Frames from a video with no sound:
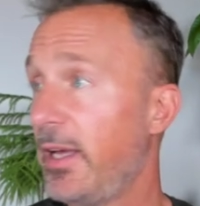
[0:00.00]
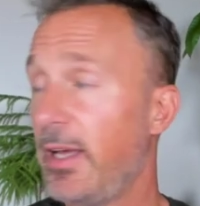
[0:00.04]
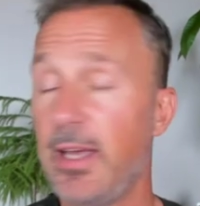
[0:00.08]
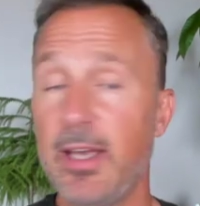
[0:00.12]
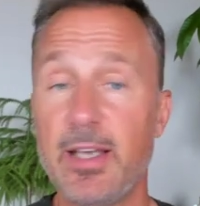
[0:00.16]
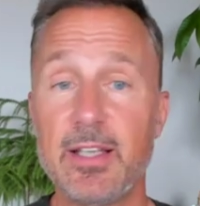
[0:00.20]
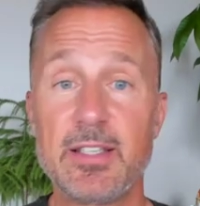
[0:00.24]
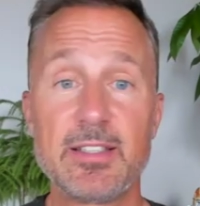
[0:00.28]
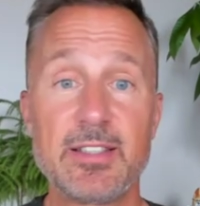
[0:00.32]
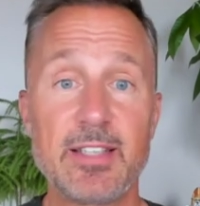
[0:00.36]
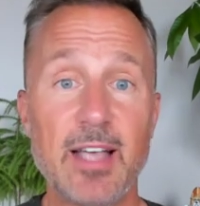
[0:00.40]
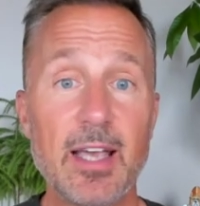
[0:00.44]

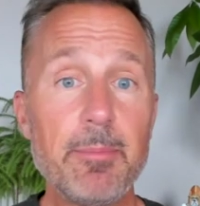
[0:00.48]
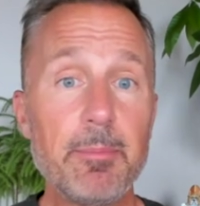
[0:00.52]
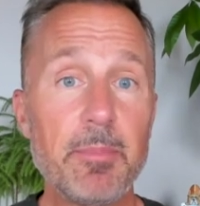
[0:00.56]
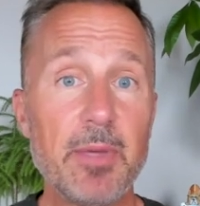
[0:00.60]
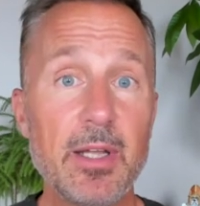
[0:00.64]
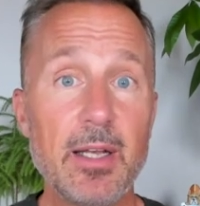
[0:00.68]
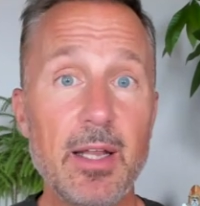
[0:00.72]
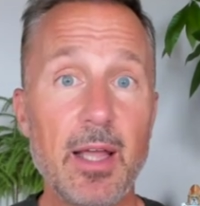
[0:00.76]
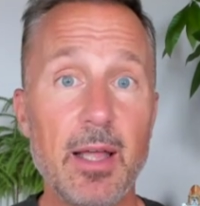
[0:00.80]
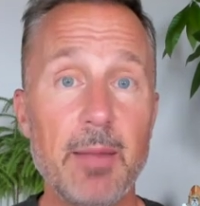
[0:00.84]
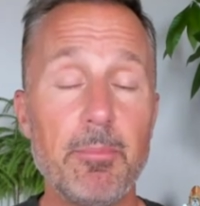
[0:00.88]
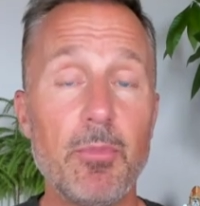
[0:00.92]

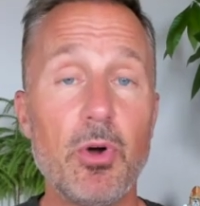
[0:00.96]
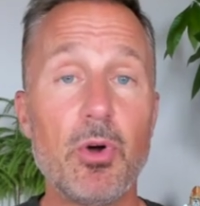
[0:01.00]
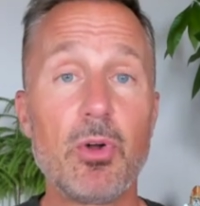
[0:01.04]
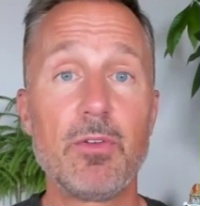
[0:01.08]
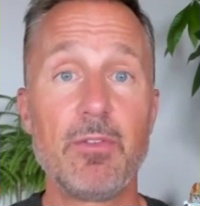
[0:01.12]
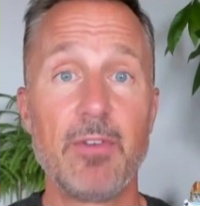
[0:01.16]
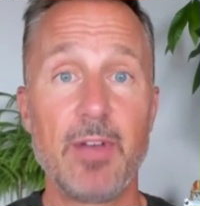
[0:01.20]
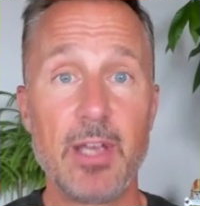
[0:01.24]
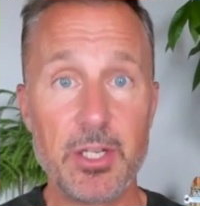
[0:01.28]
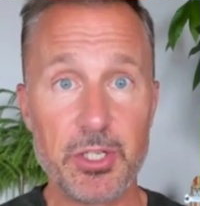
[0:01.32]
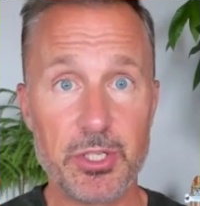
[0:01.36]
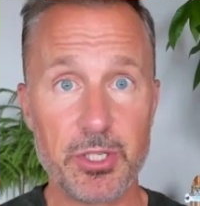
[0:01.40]
excitement and
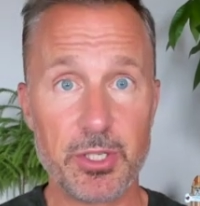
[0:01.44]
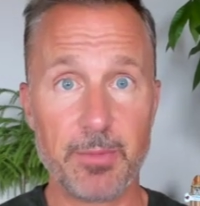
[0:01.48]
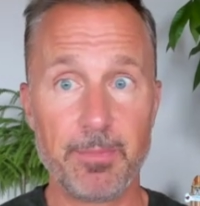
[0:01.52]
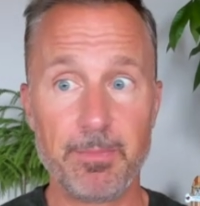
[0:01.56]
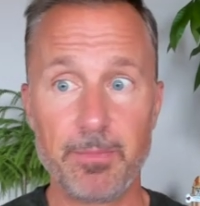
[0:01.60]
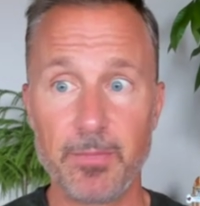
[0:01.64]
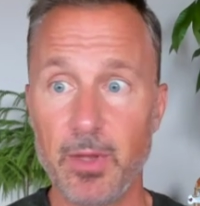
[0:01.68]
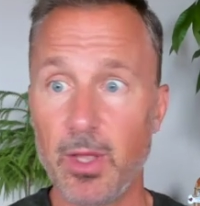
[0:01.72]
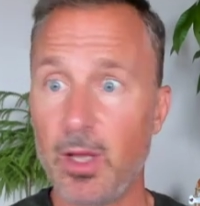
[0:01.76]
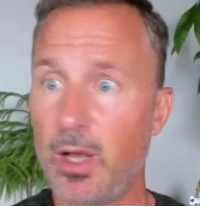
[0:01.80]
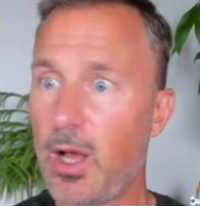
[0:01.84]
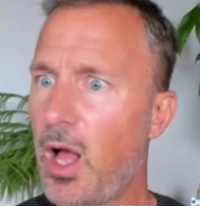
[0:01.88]
motivation.
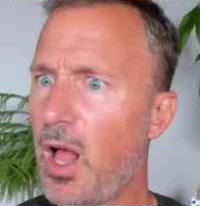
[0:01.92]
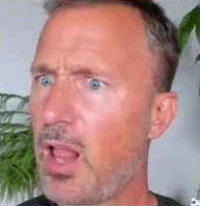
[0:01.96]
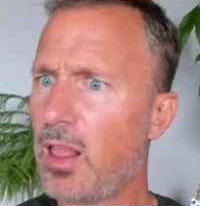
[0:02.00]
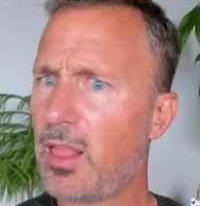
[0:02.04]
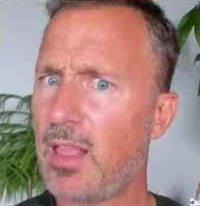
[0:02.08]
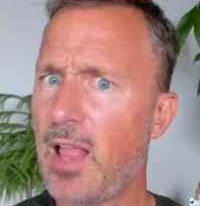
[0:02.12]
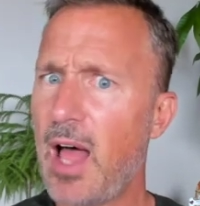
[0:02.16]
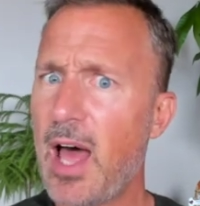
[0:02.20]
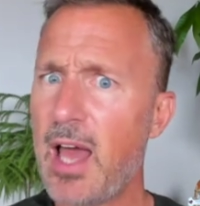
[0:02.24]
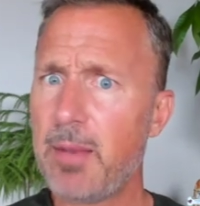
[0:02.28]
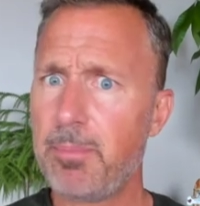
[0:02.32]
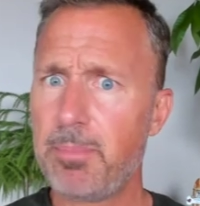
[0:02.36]
A
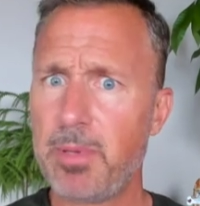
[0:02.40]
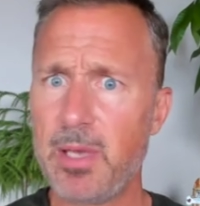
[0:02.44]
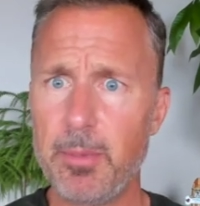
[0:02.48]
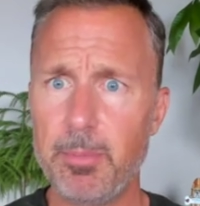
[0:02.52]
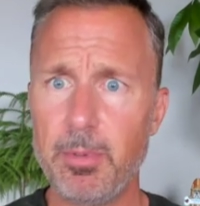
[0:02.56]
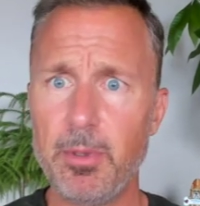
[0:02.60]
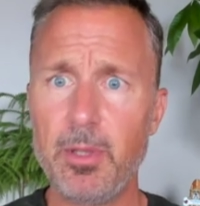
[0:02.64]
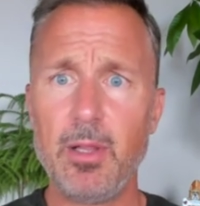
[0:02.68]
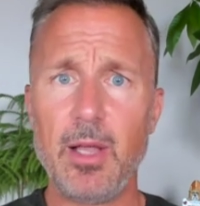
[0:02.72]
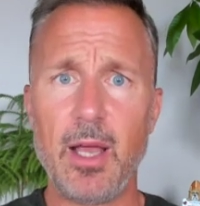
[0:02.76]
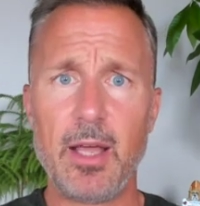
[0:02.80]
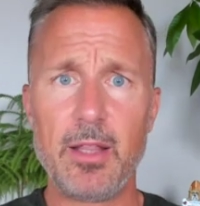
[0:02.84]
lot of
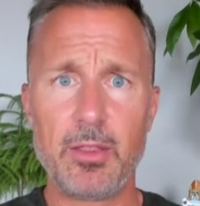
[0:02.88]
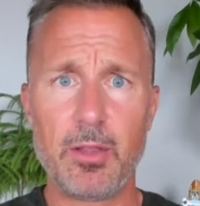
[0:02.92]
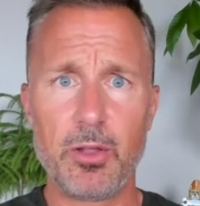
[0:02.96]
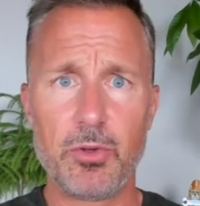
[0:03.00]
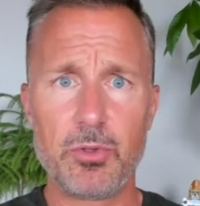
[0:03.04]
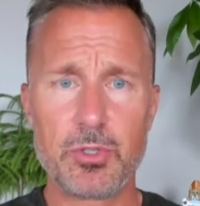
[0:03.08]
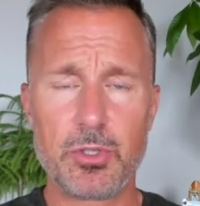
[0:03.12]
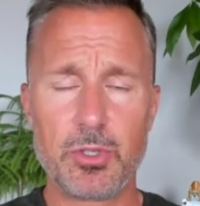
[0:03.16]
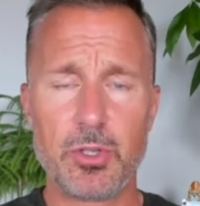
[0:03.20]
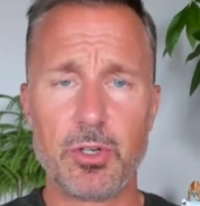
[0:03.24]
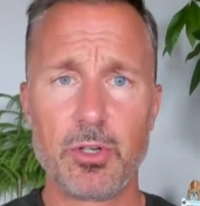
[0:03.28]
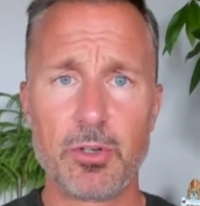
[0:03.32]
people, and
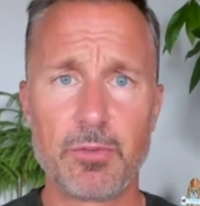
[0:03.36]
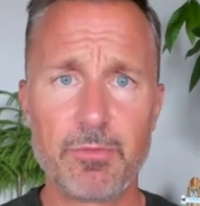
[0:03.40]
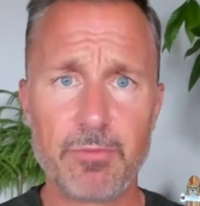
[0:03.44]
those are your